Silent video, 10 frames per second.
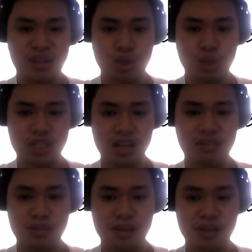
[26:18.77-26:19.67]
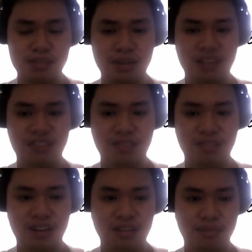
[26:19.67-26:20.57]
to assign responsibility for
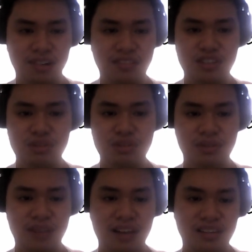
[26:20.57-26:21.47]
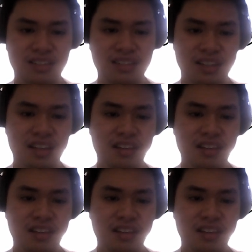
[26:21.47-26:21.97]
one or more virtual routers